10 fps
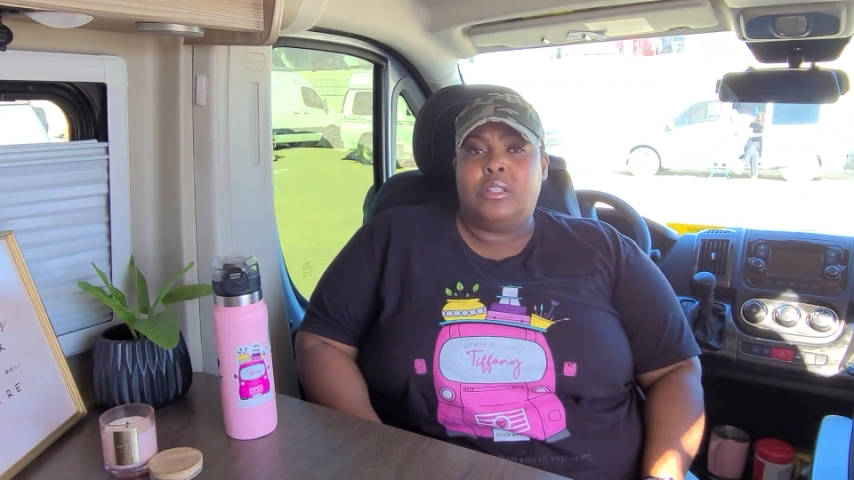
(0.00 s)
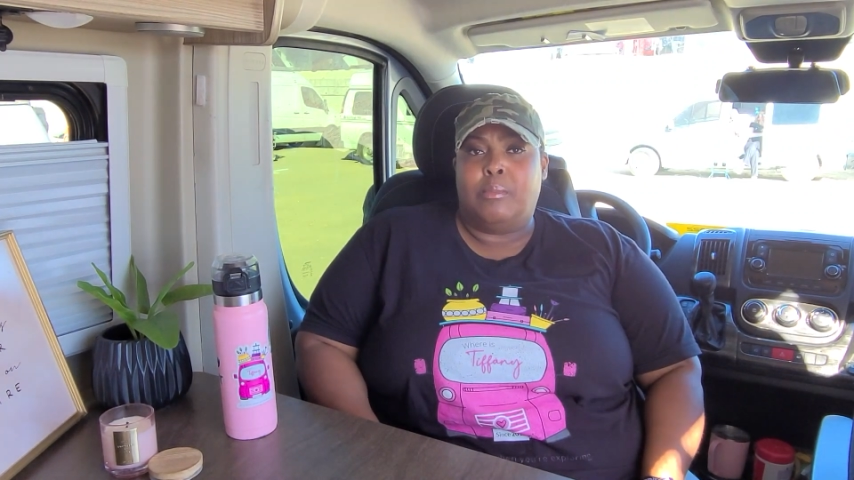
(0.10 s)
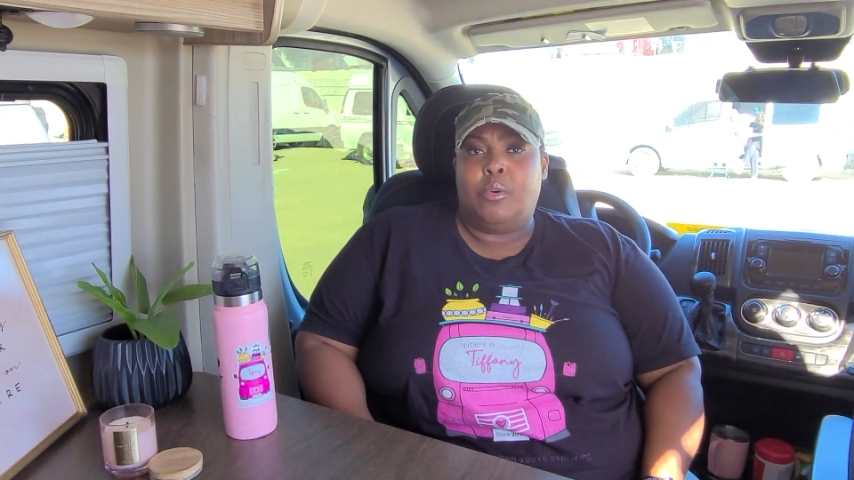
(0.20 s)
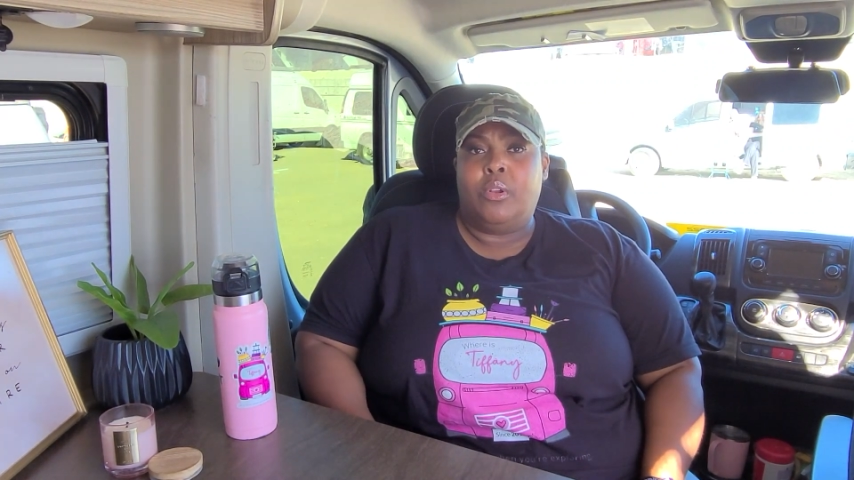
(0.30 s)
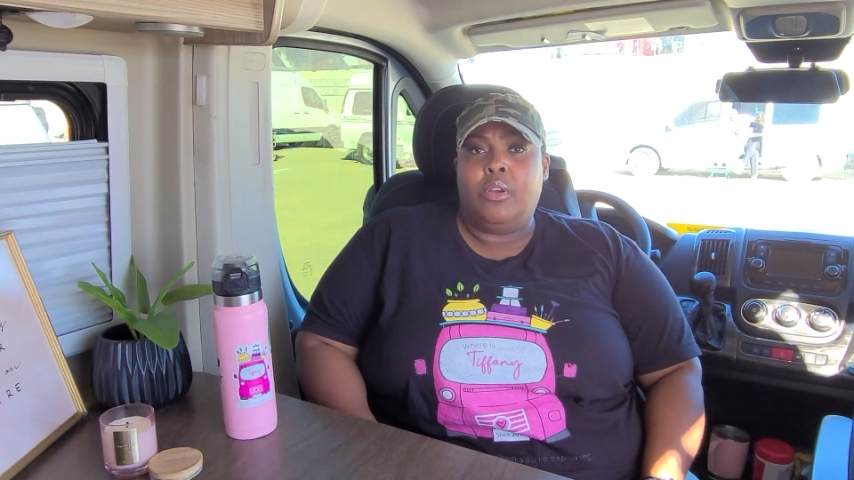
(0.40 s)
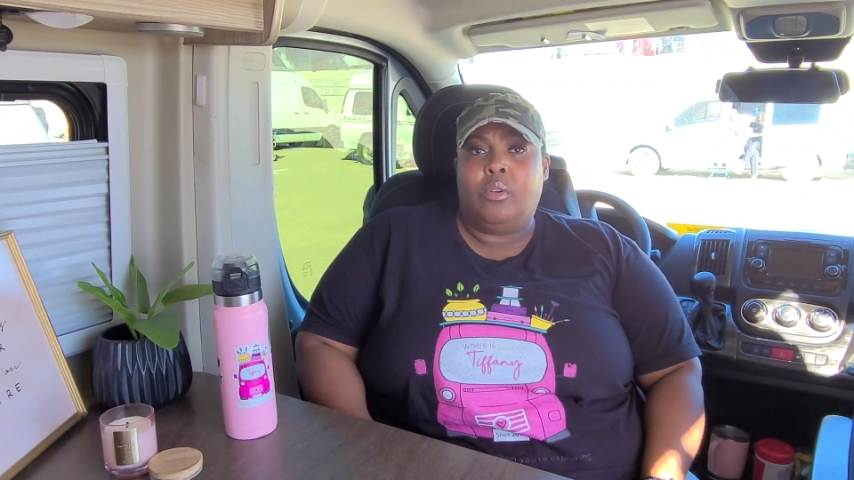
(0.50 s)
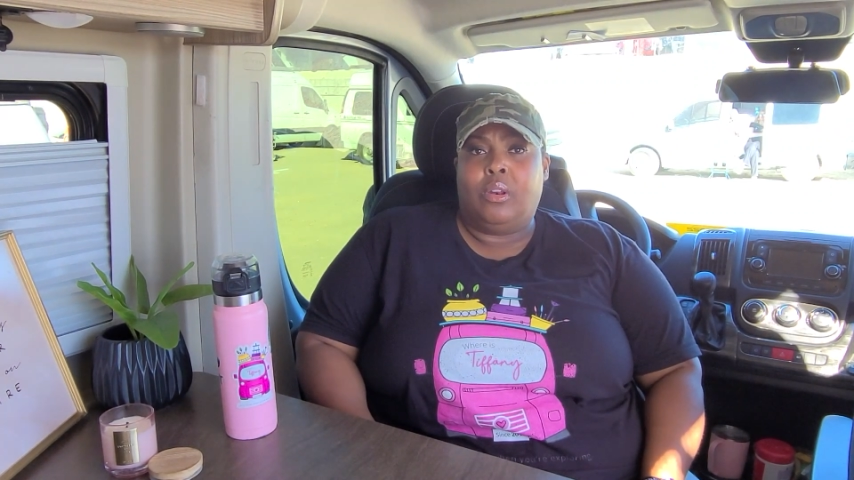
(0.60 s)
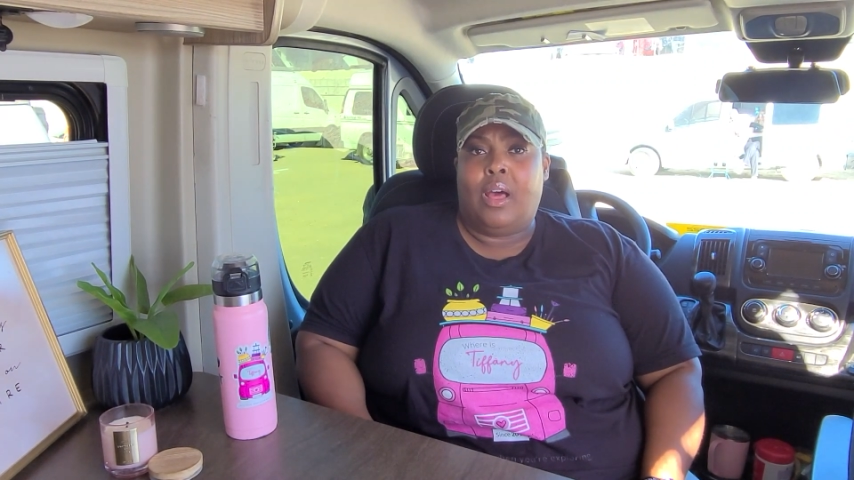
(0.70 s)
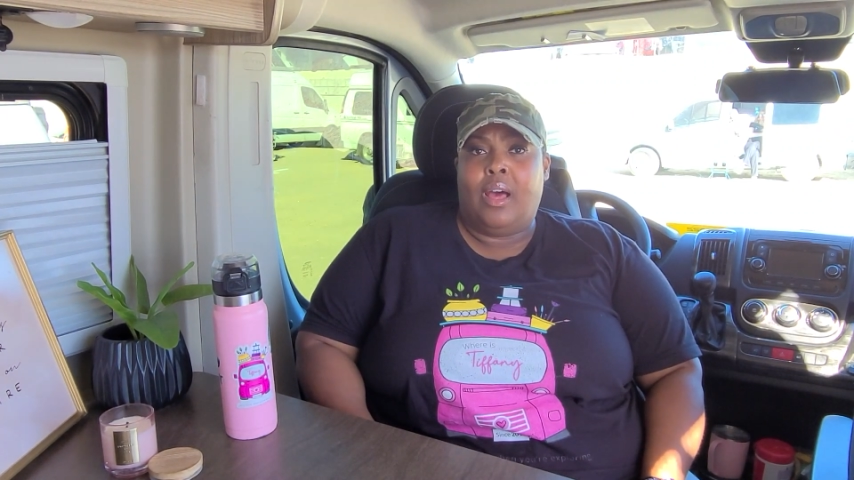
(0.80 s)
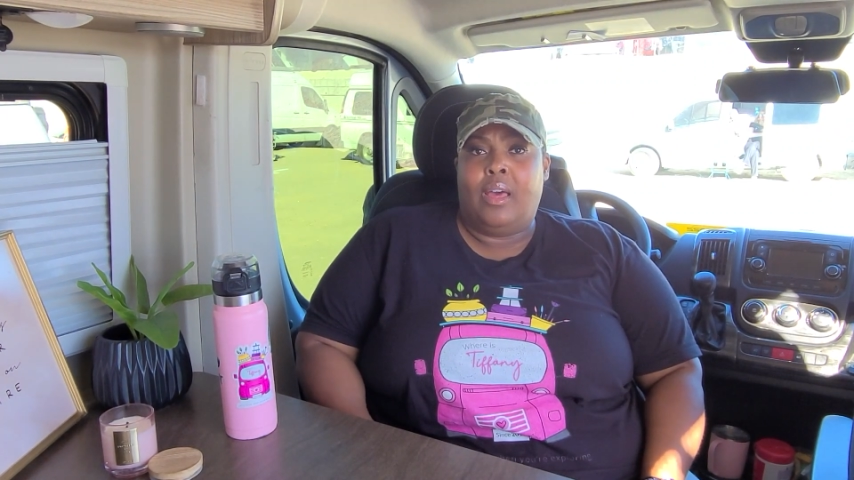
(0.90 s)
So I'm going to go
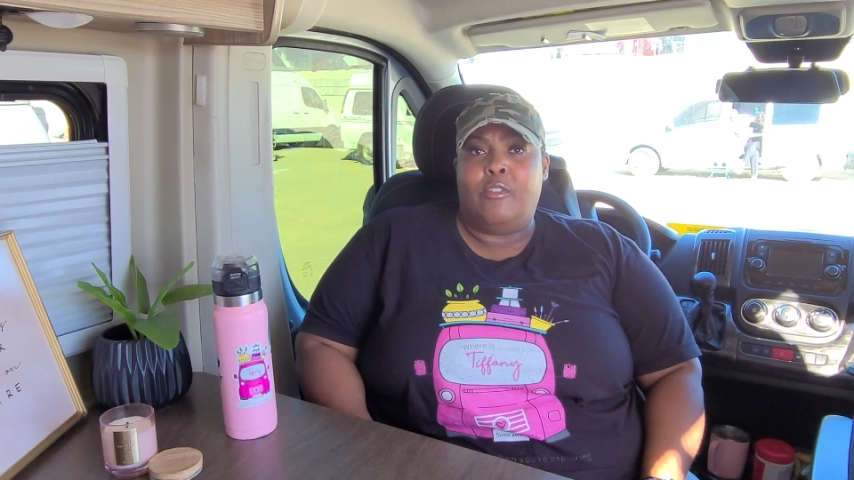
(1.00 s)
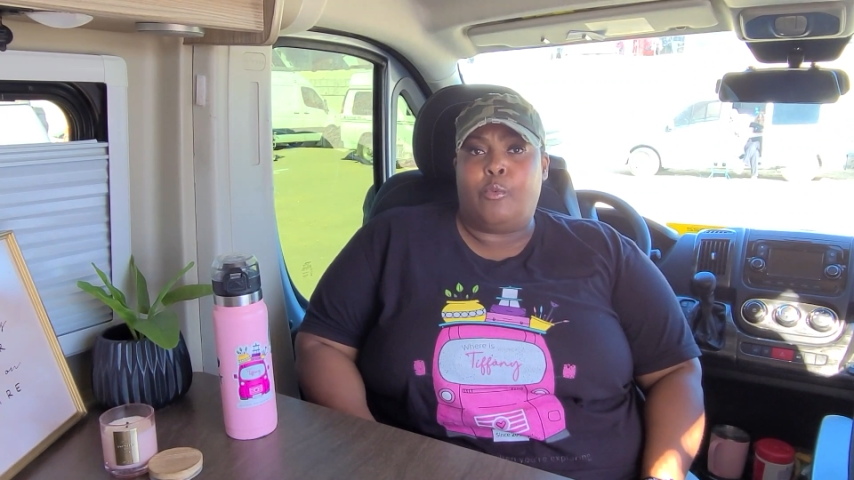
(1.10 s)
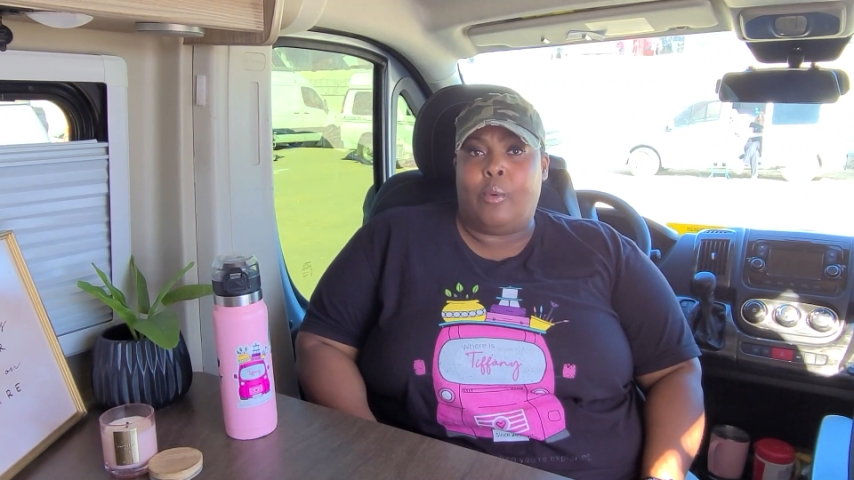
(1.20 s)
live